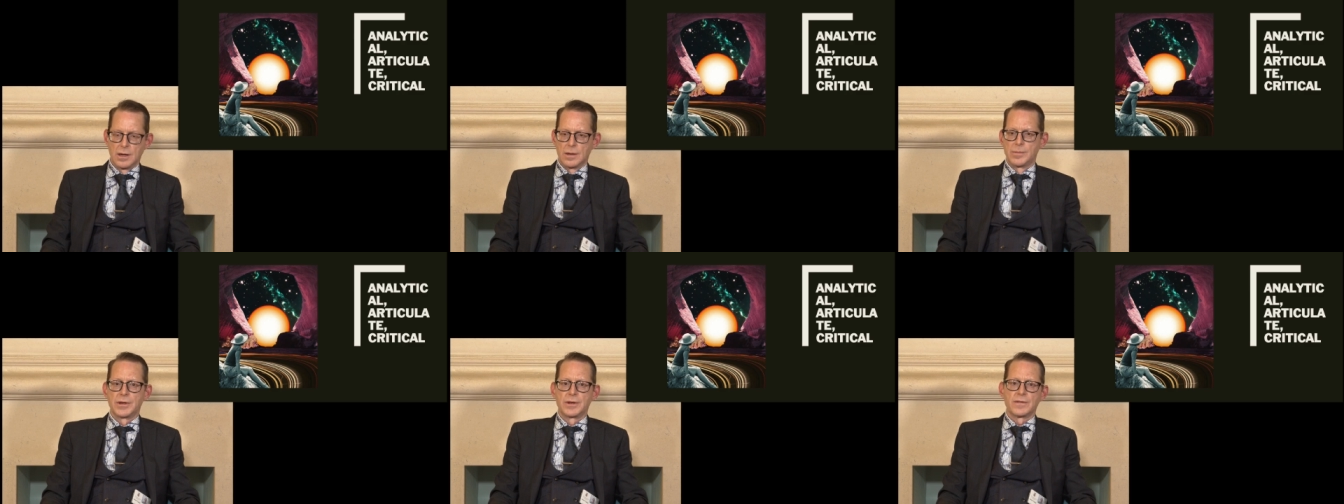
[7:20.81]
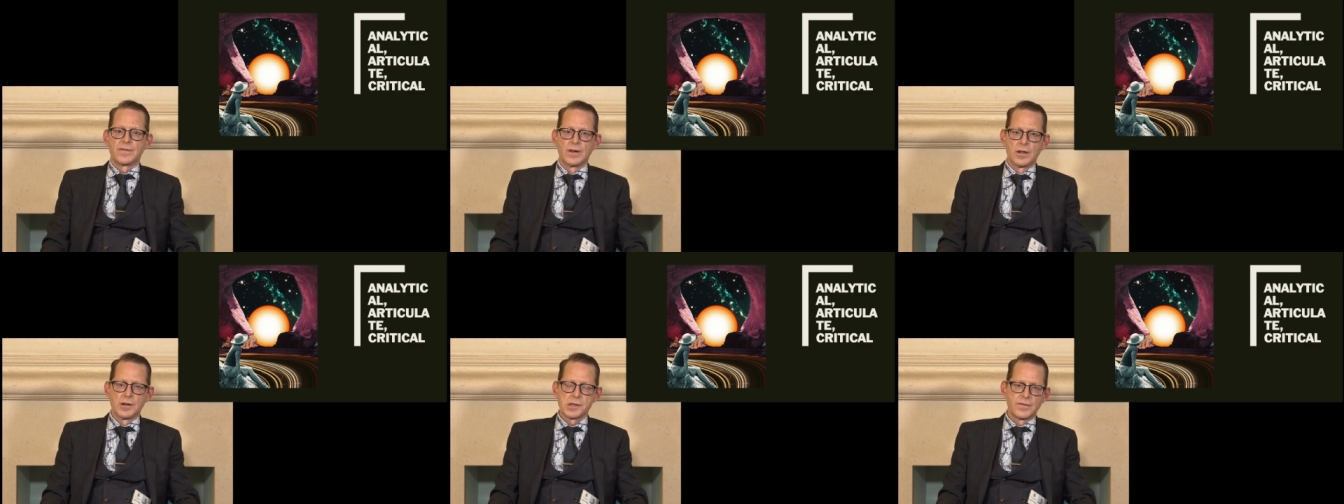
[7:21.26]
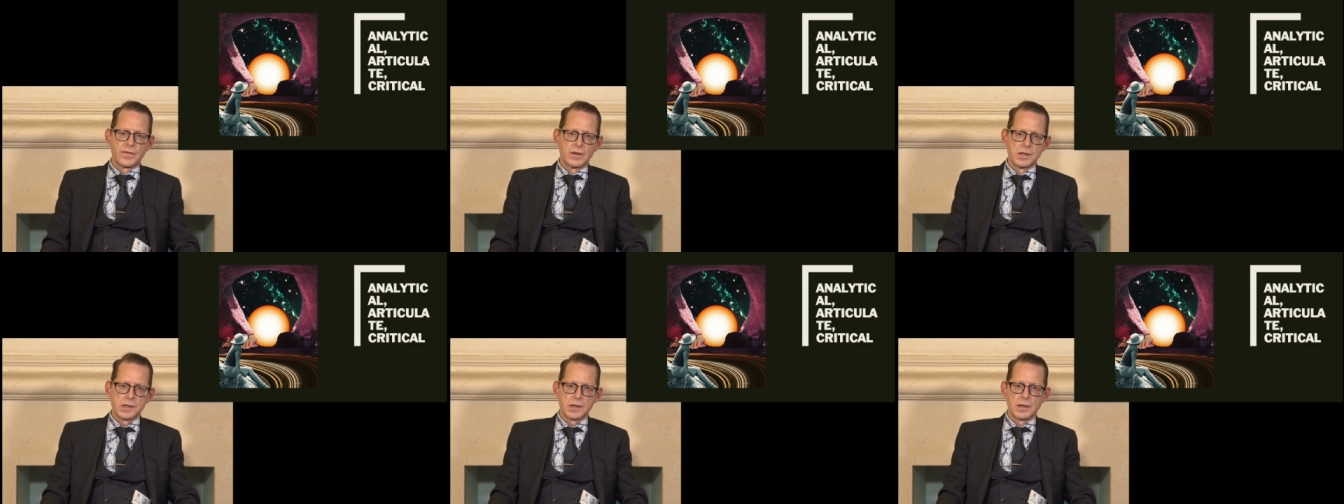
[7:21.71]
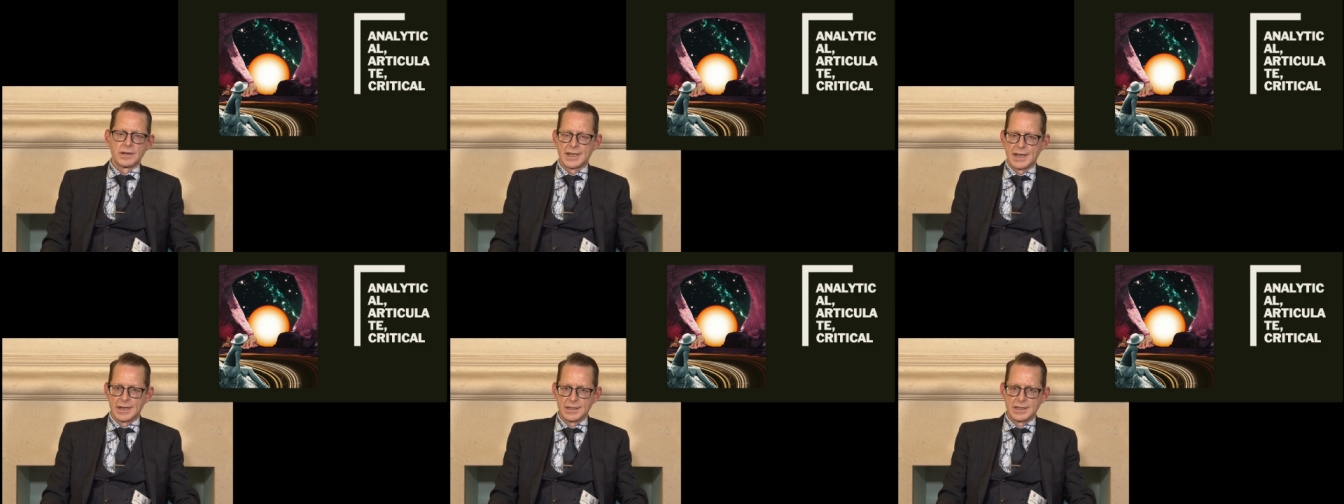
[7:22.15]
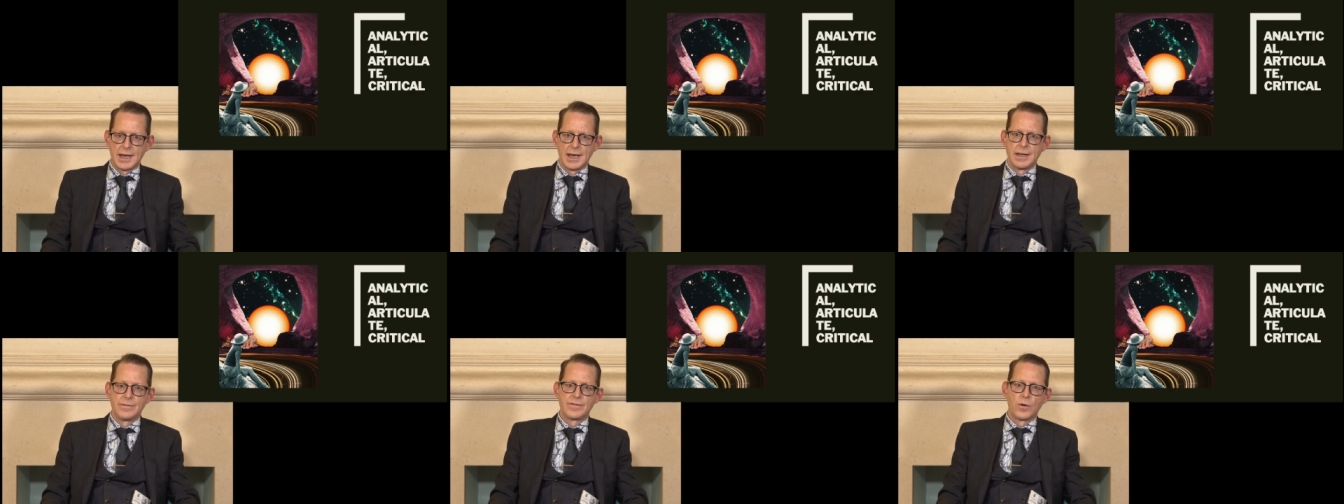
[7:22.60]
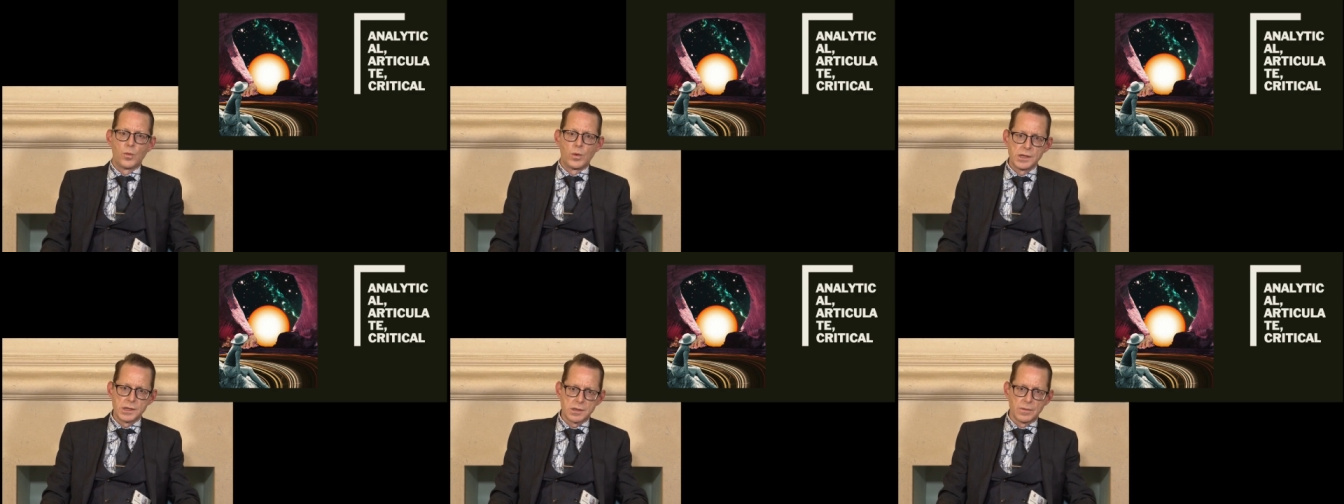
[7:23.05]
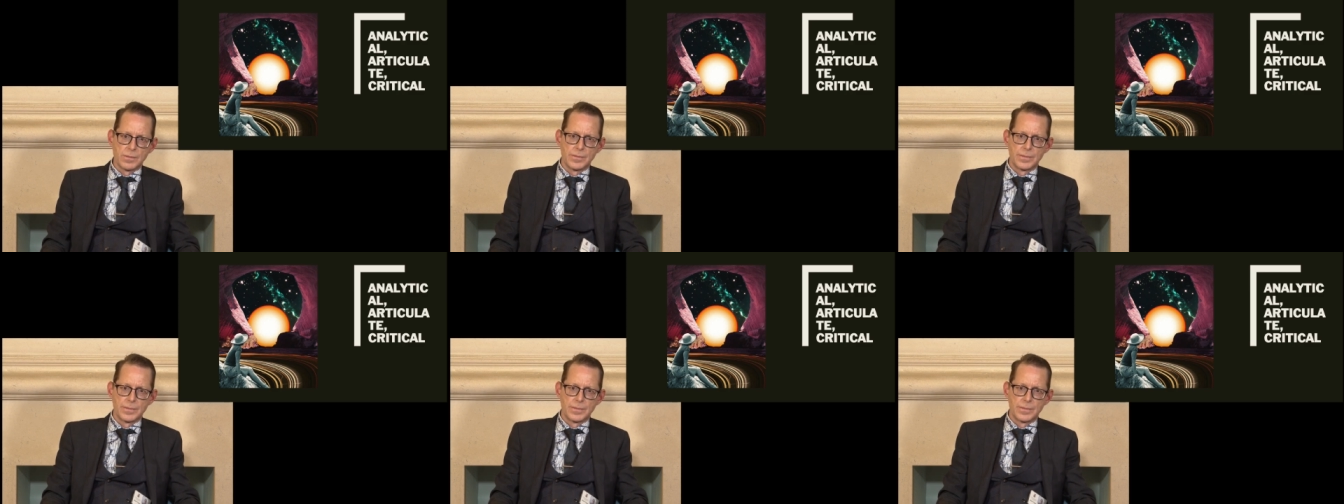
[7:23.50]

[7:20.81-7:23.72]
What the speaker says: but philosophers tend to aim for wisdom,